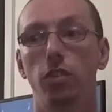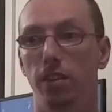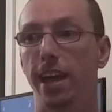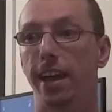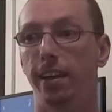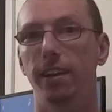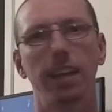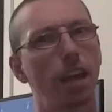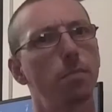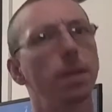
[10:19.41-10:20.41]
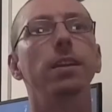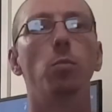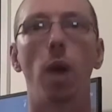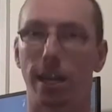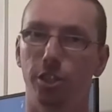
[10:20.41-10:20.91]
that I've been
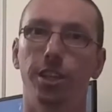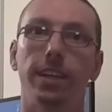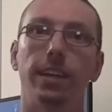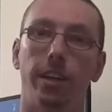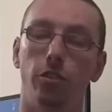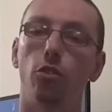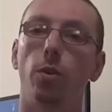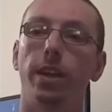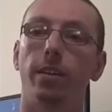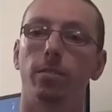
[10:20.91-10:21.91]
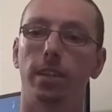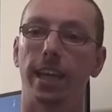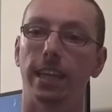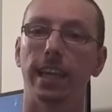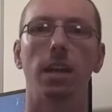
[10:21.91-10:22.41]
watching and enjoying lately,